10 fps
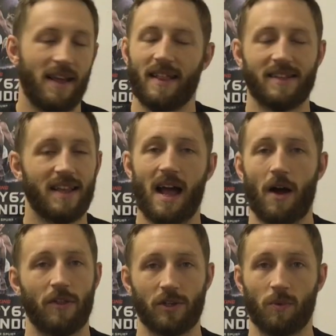That's not
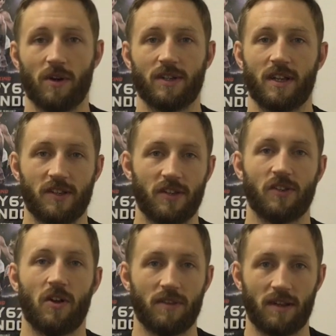how this works, and it's
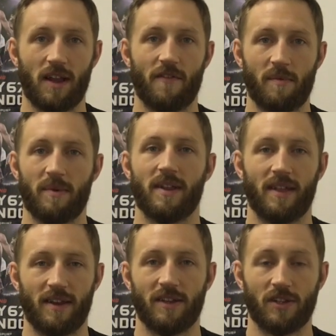insulting to everybody
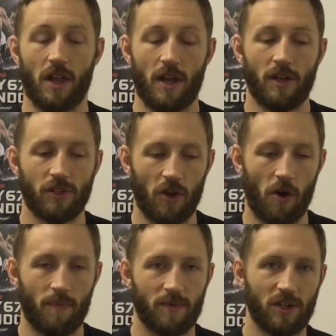that is.
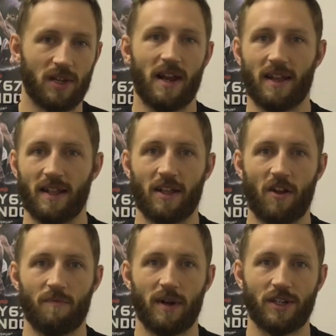So just had to get that
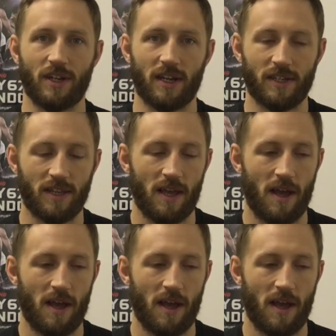off my chest.